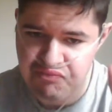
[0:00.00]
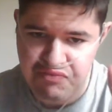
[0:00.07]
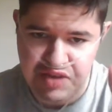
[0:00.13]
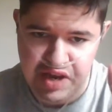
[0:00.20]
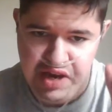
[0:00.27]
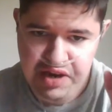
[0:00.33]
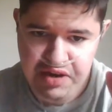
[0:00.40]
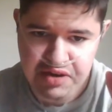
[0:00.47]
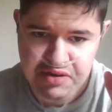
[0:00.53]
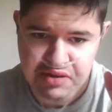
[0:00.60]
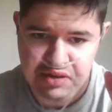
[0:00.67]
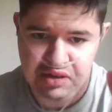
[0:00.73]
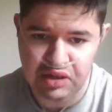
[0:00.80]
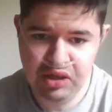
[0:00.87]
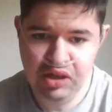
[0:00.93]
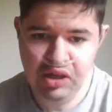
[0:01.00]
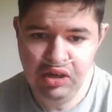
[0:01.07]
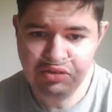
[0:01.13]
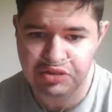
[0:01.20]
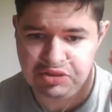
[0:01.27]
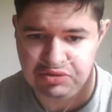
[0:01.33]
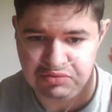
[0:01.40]
then
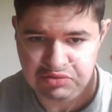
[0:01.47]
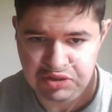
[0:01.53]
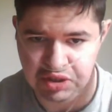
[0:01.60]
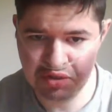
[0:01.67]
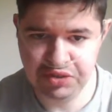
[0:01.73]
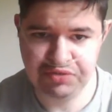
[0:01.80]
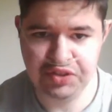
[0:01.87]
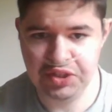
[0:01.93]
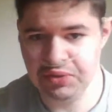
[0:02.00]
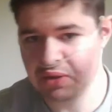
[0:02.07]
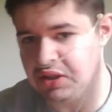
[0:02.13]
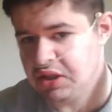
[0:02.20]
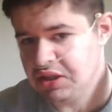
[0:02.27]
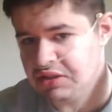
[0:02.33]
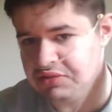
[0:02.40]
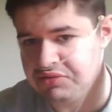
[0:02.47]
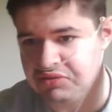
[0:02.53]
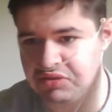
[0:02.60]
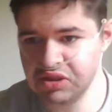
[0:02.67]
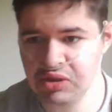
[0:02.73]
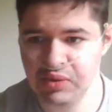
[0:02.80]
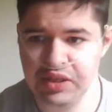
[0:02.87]
just turn this video off,
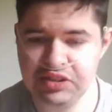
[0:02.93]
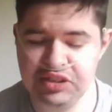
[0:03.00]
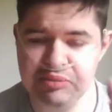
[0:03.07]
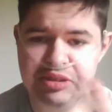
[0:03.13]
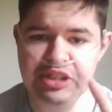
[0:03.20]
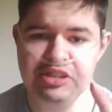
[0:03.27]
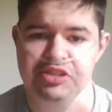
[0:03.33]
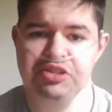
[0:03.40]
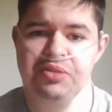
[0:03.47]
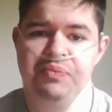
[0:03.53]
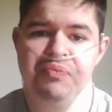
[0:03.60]
go watch something else.